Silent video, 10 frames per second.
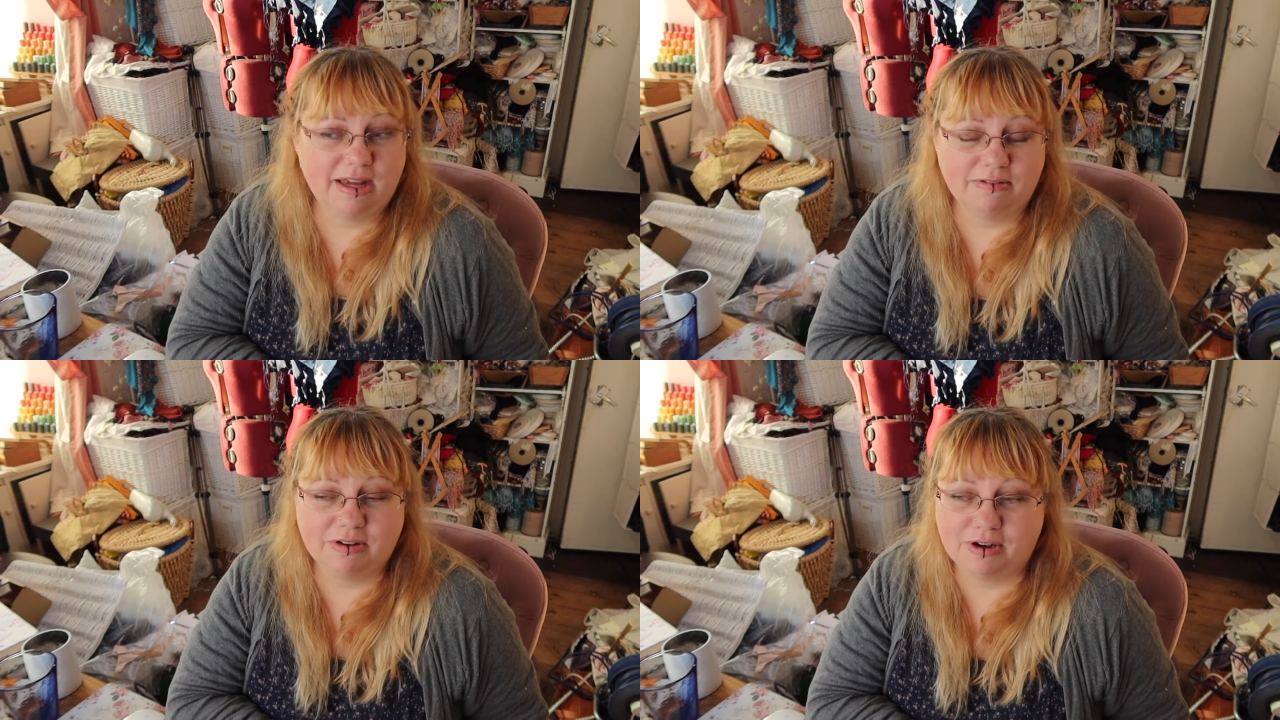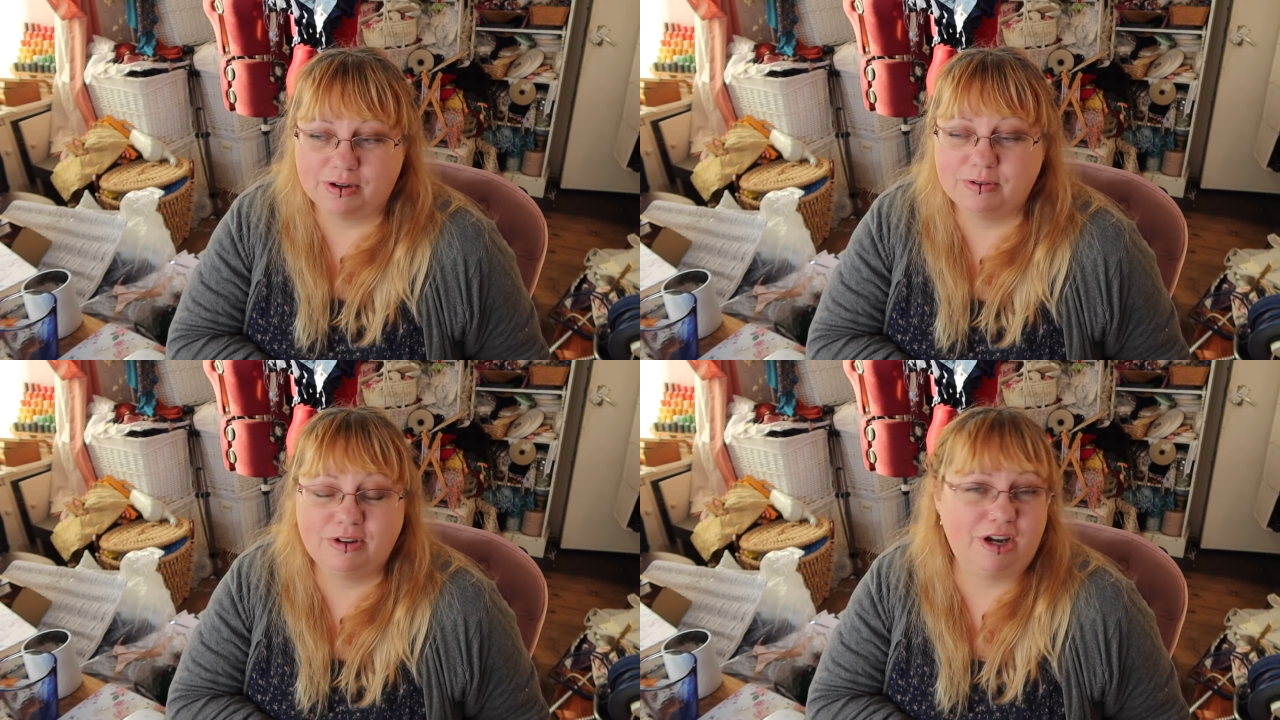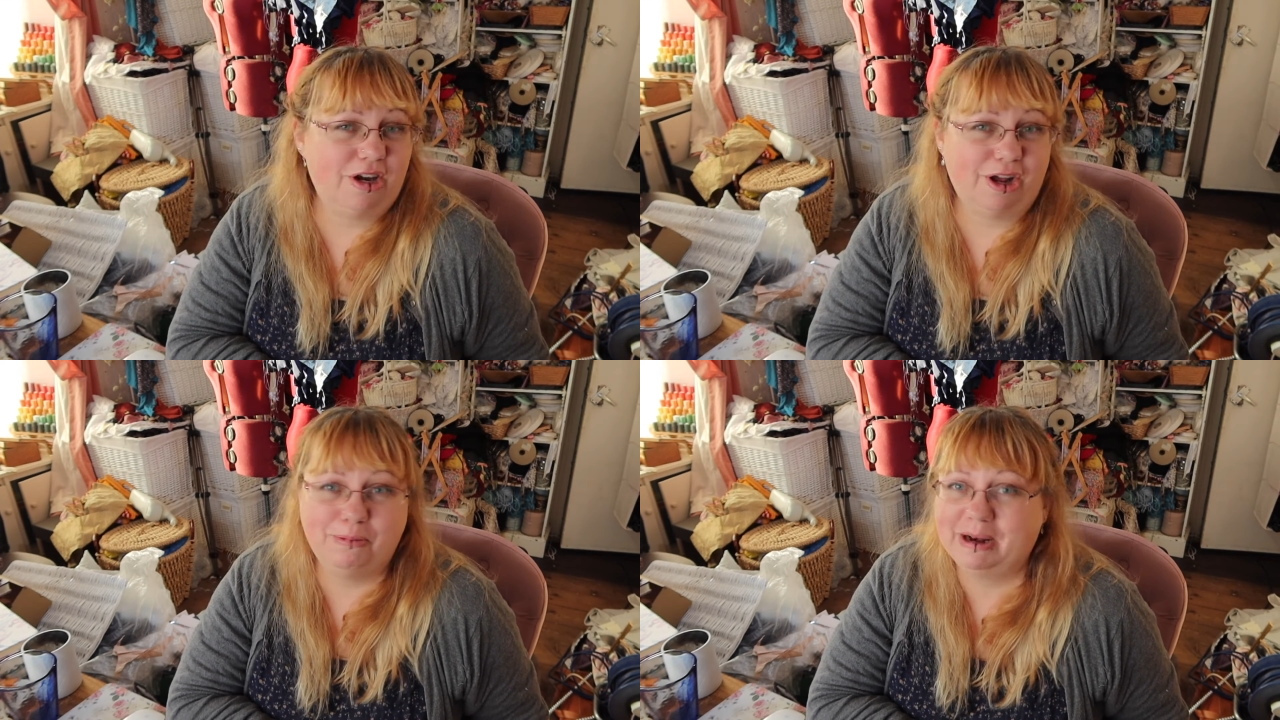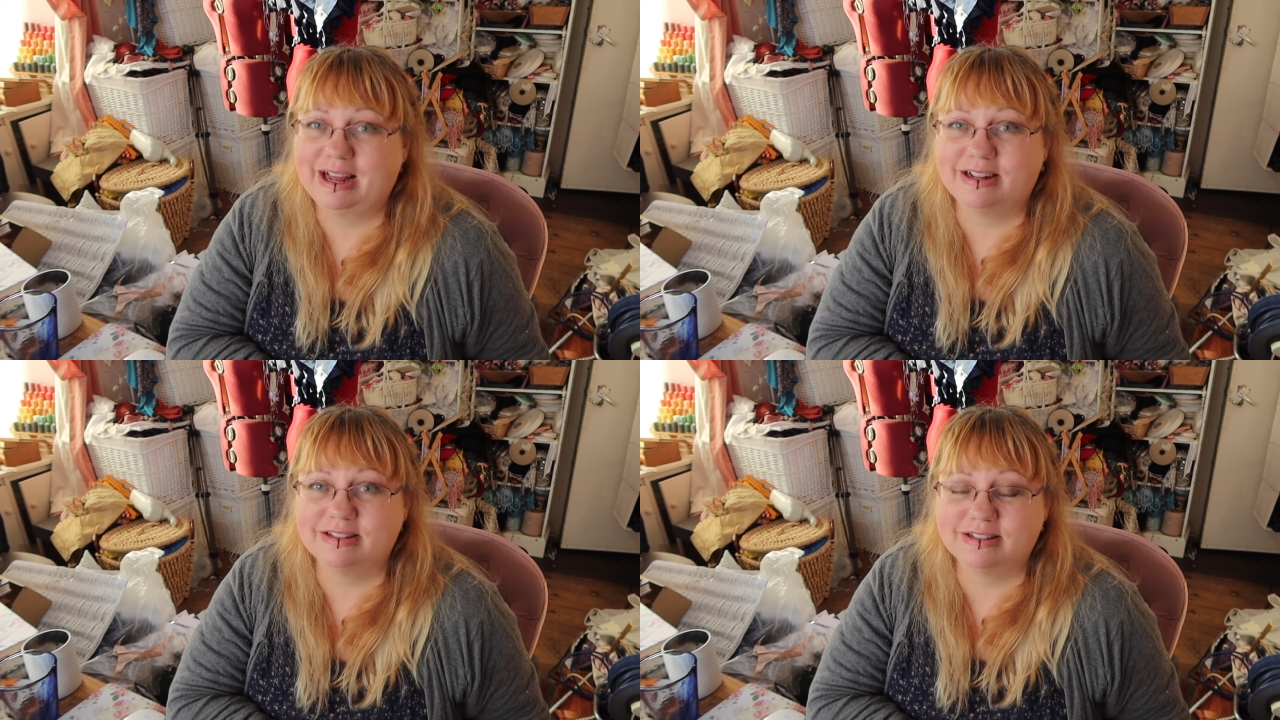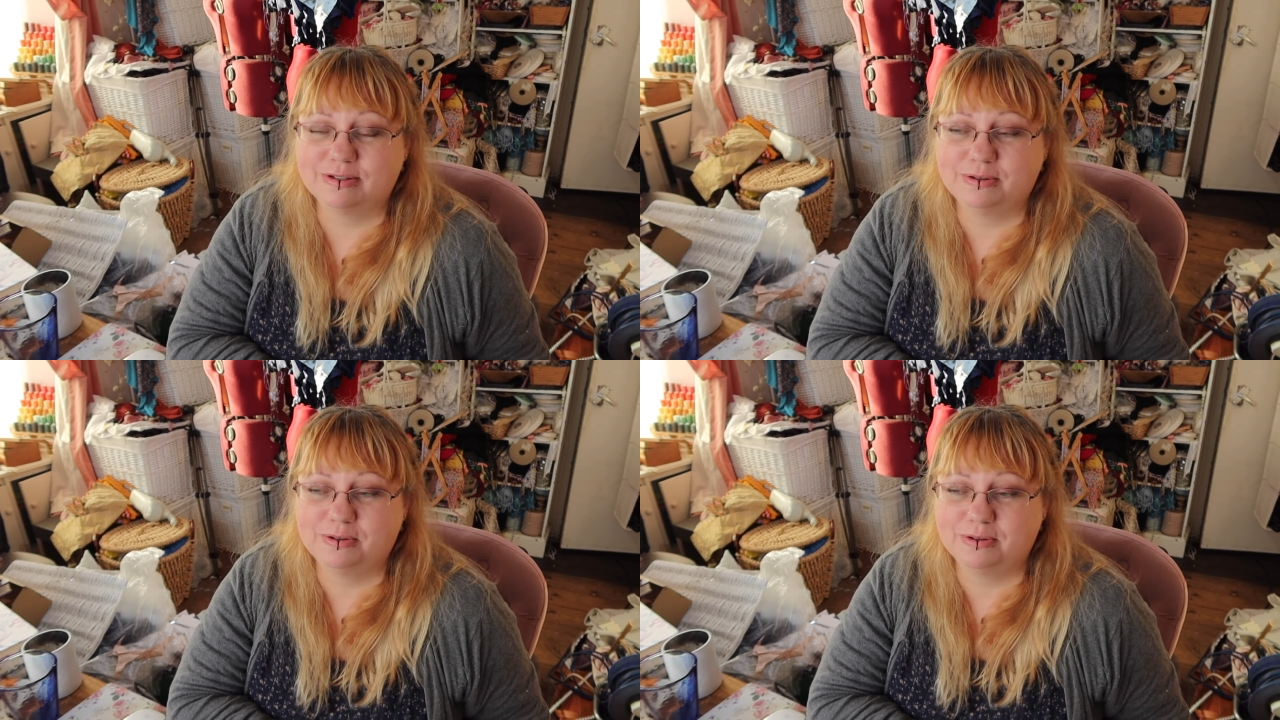I've got no plans at
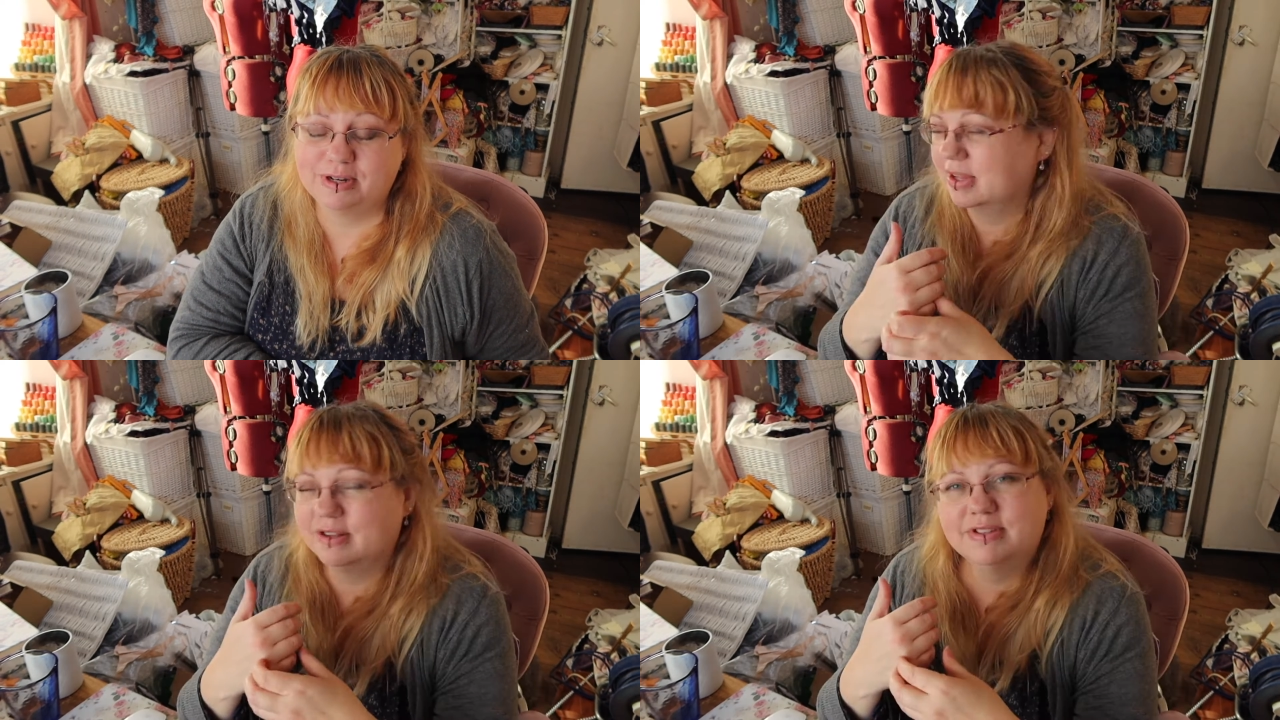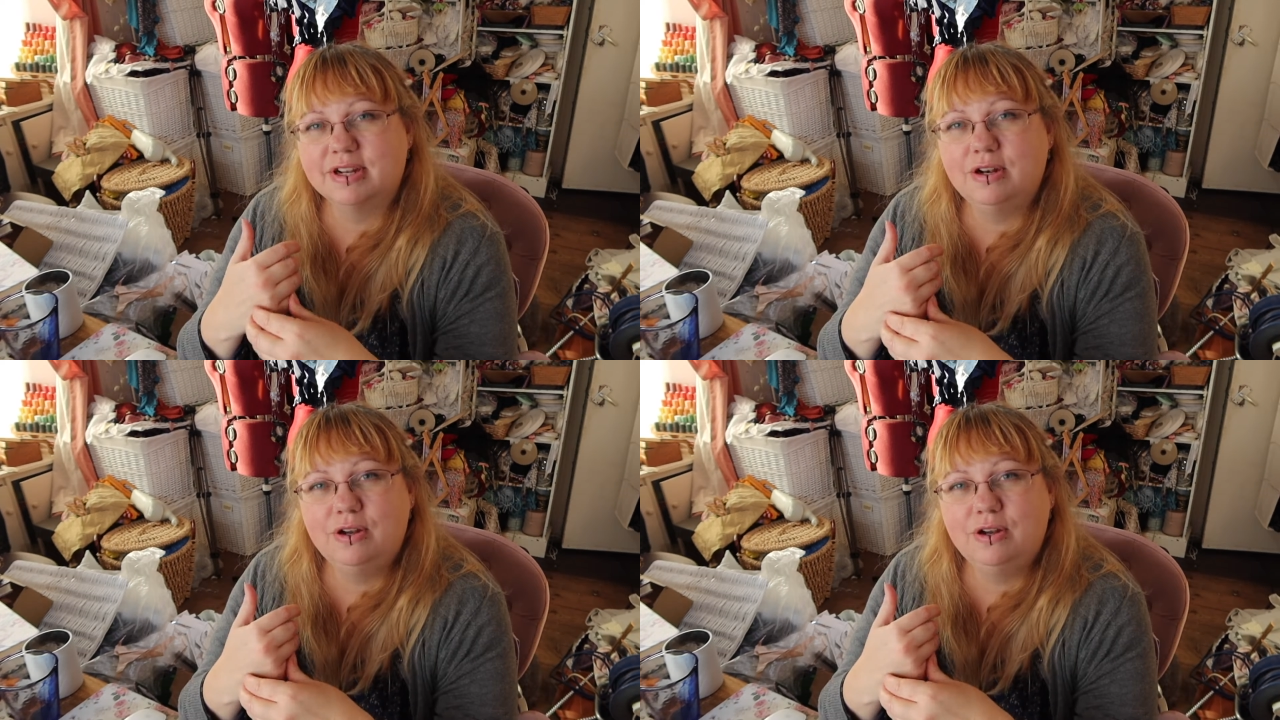all. I've done a